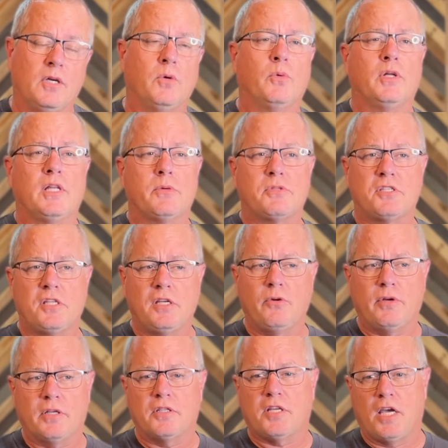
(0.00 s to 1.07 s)
Well, I was sitting
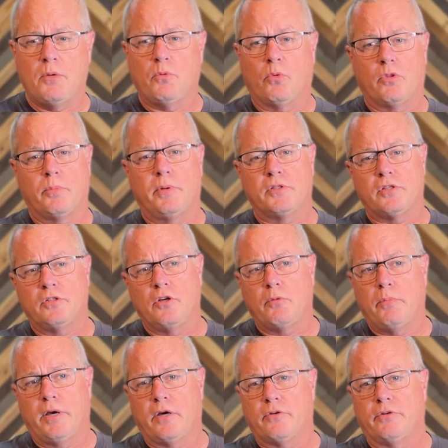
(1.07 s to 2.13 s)
around a table with a bunch of No
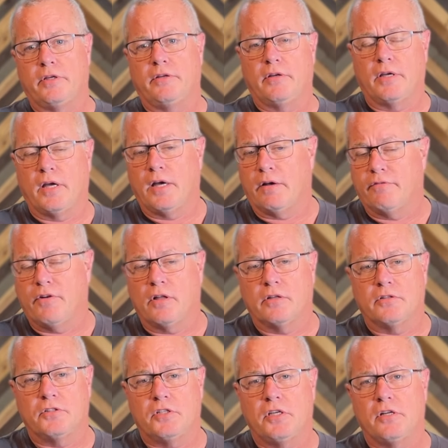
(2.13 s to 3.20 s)
Boundary
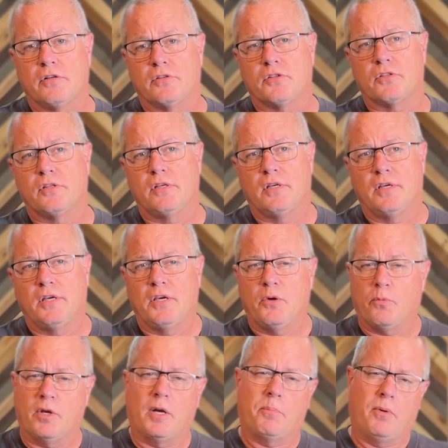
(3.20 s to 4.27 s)
volunteers
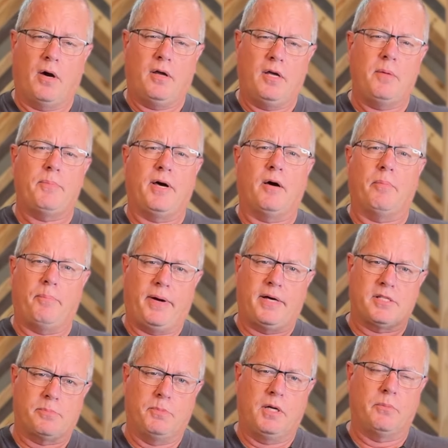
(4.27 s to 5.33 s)
when I brought up how
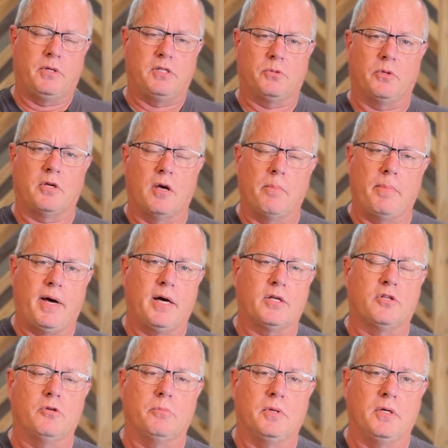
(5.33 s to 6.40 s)
past memories would come back
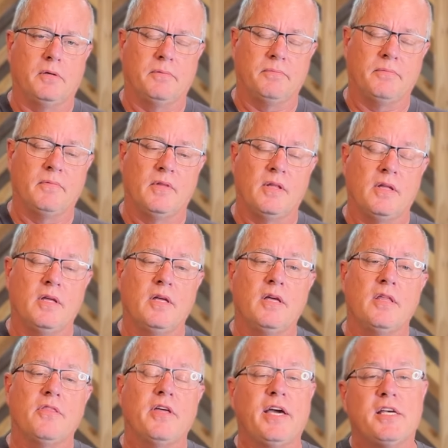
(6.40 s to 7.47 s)
to me.
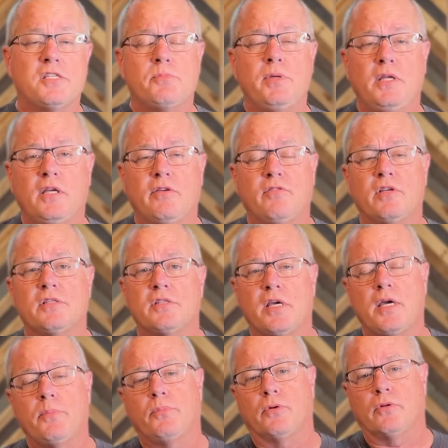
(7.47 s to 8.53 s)
They asked me to give an
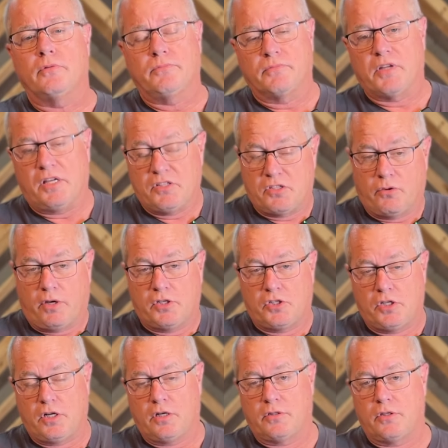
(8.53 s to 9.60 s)
example, and so I
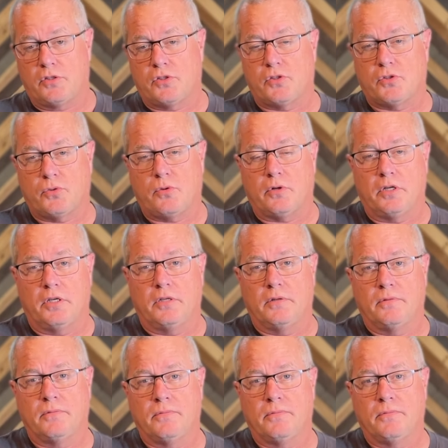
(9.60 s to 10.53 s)
shared this story.